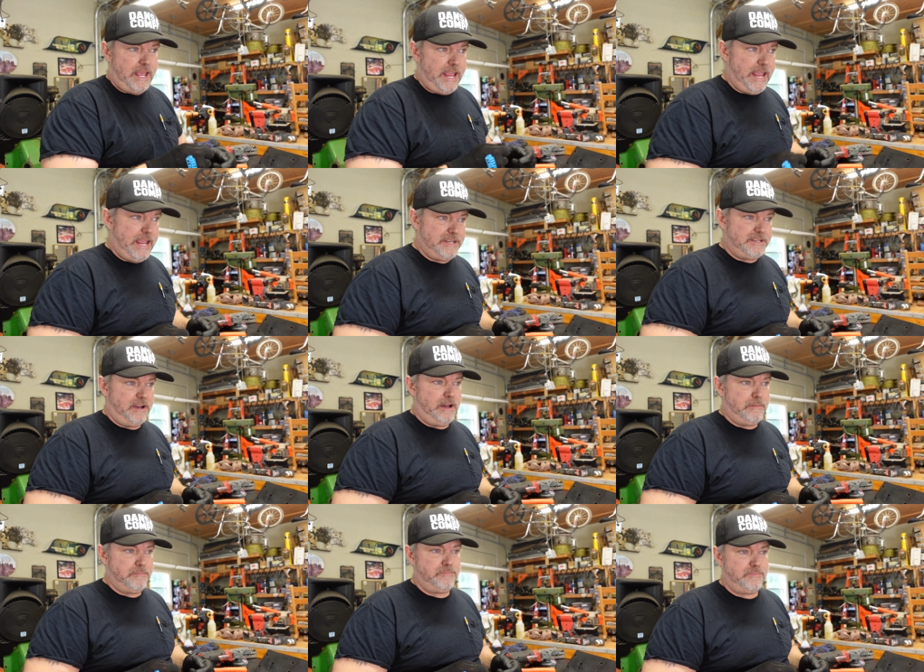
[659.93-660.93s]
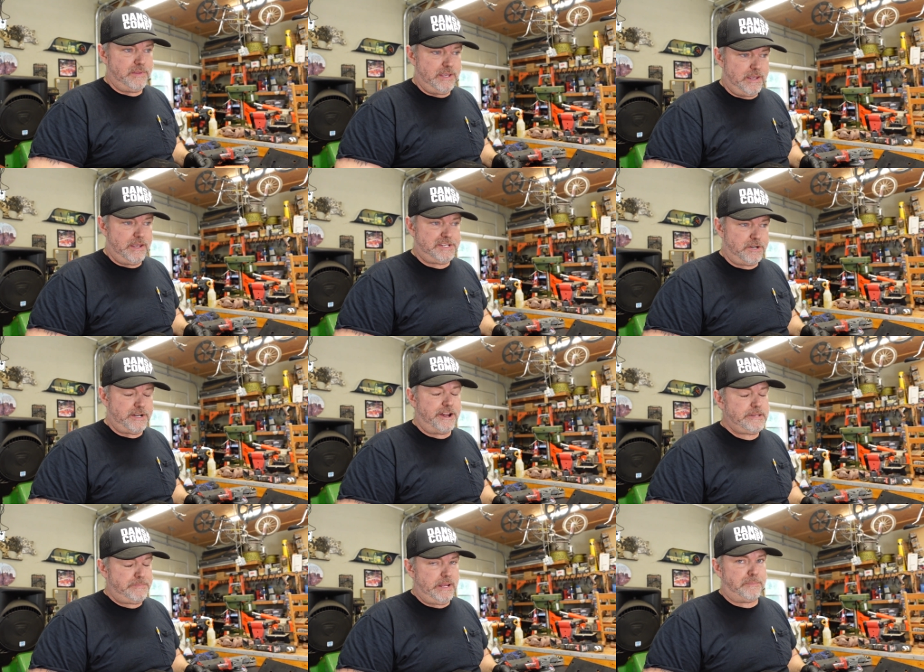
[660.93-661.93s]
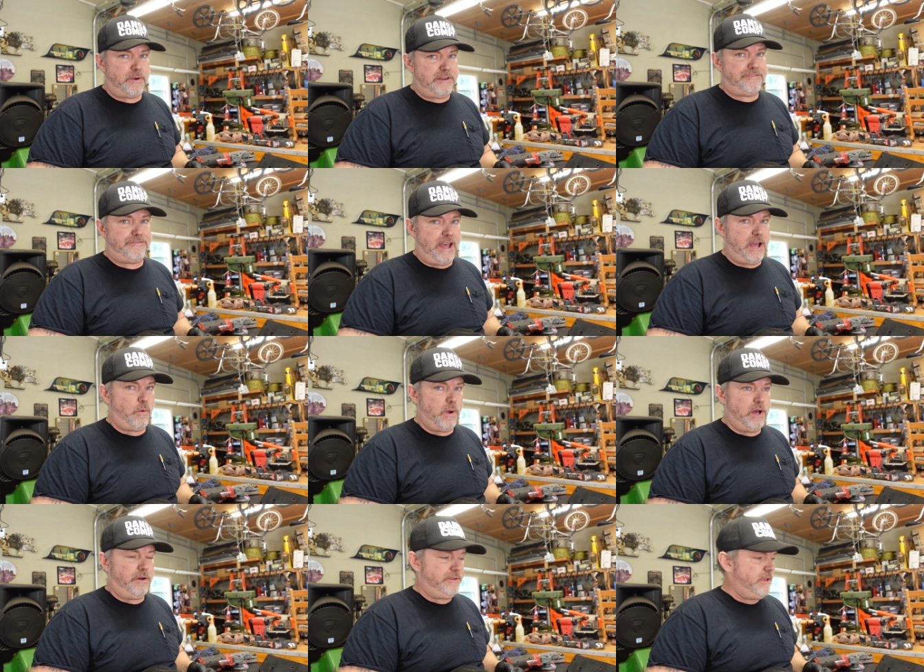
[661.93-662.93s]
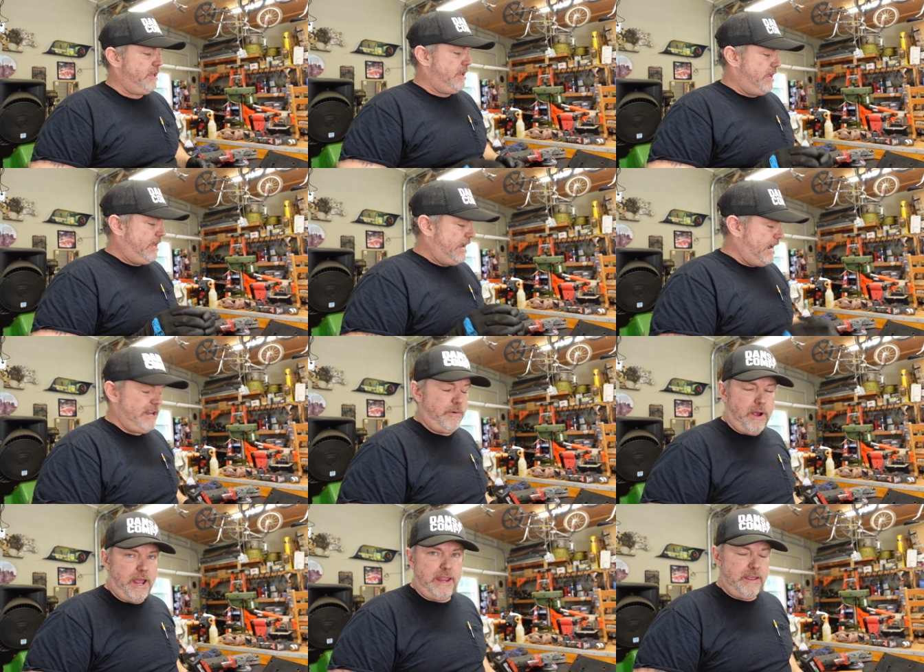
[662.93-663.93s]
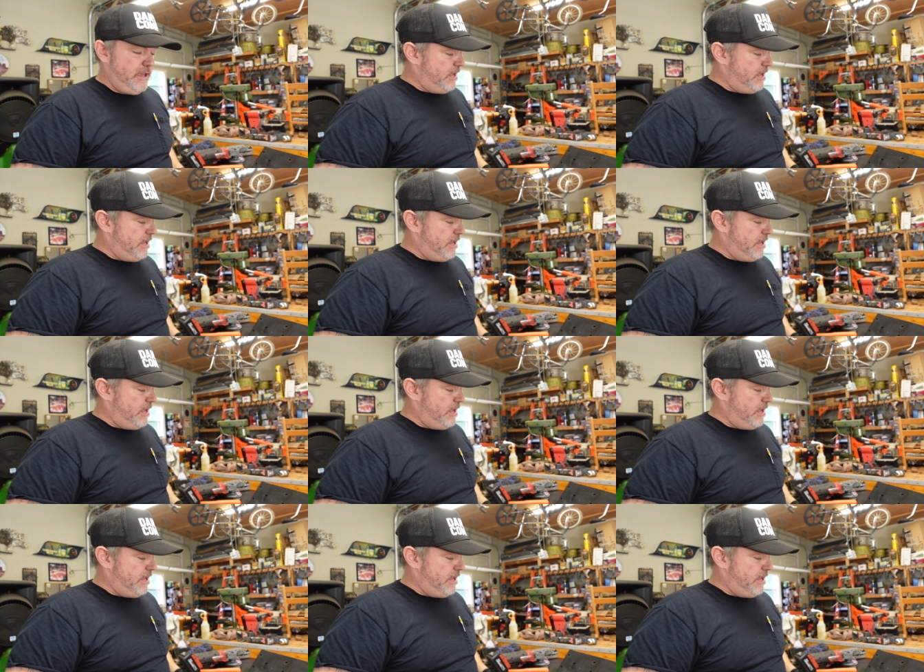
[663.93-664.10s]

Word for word: and um, it turned out to be a pretty fat weld. Anyway,